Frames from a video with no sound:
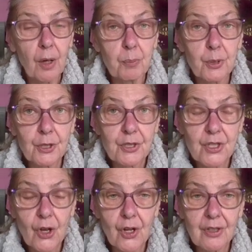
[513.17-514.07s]
Book
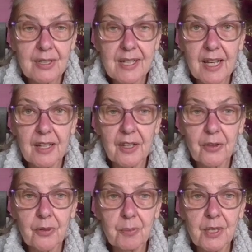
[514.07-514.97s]
Songs and
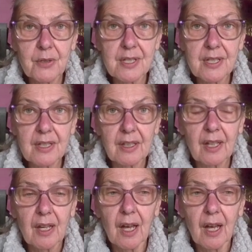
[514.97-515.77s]
Other Music,